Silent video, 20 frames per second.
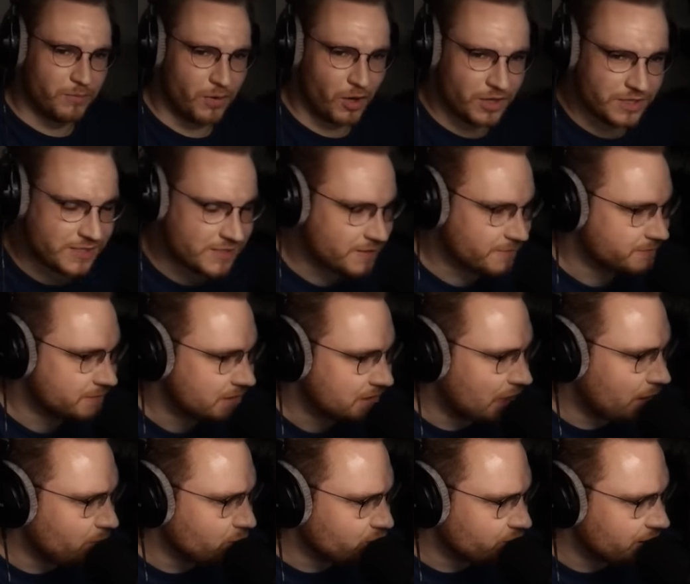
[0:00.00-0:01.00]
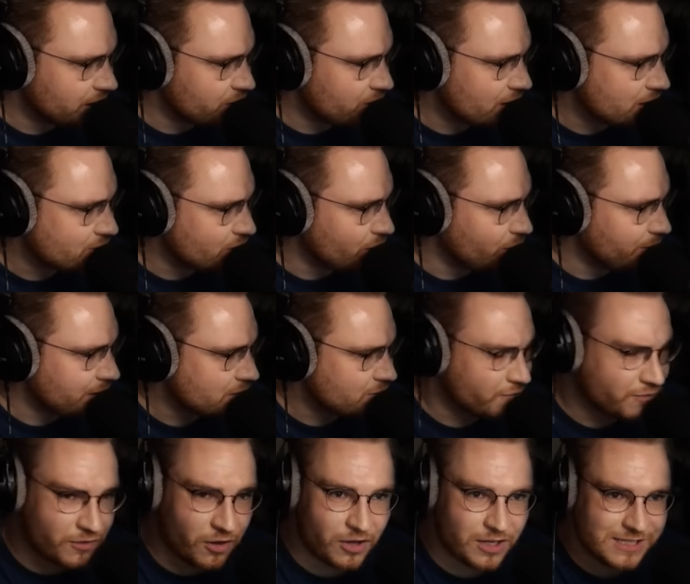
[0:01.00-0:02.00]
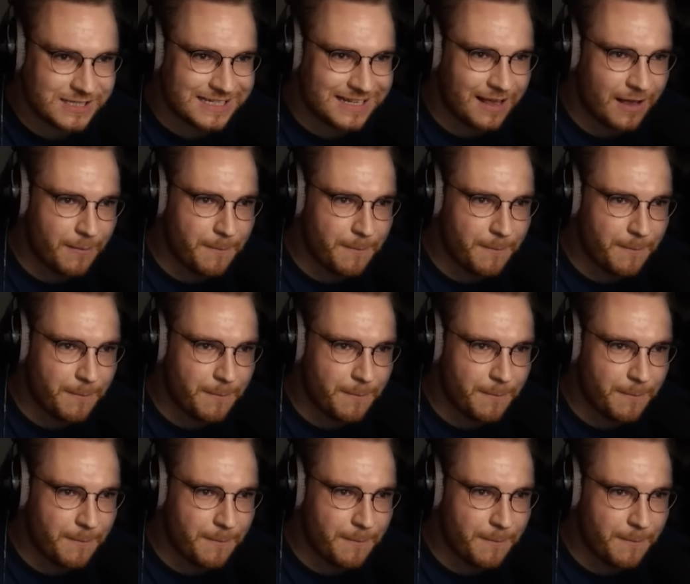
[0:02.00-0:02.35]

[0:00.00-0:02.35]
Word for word: Boys. W video, as always, of course,